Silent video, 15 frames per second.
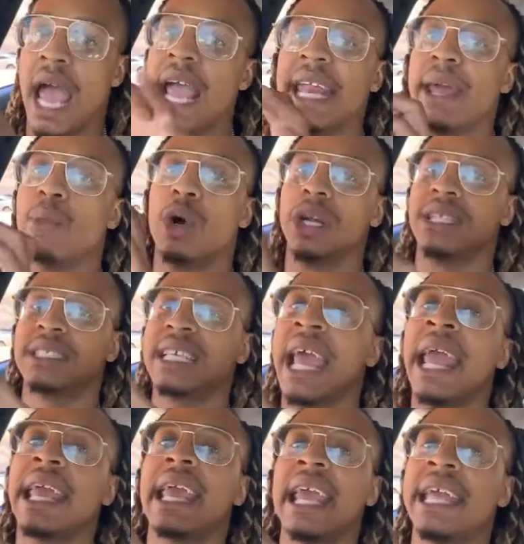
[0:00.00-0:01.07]
And they want to
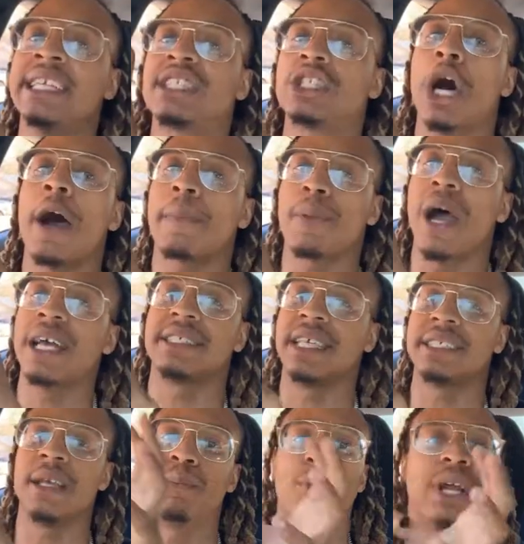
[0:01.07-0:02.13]
take his thought
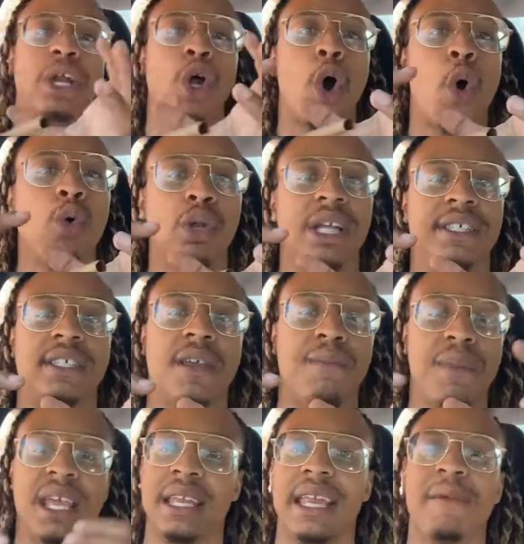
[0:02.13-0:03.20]
process and bring it only to
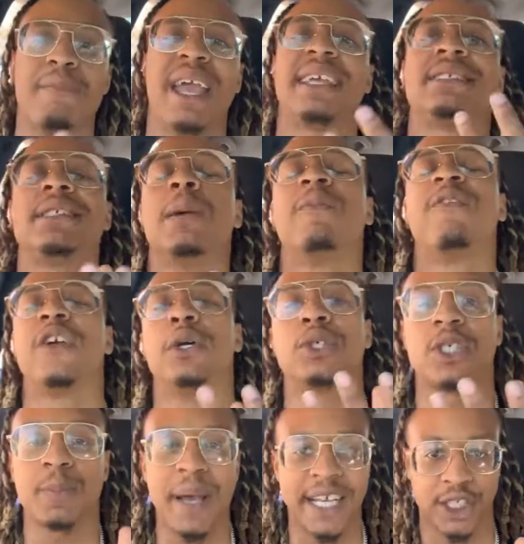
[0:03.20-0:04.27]
me. It makes them feel
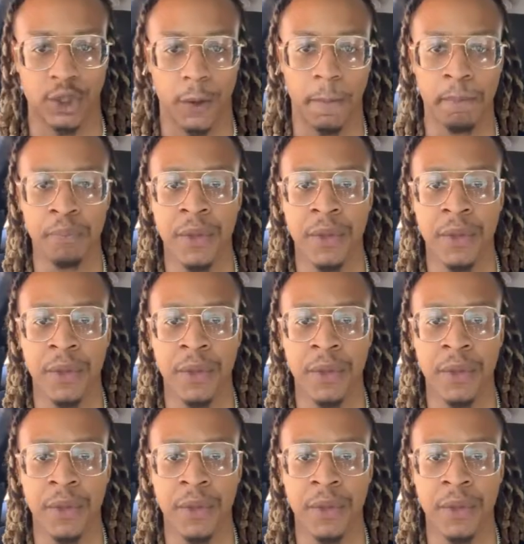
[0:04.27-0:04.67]
special.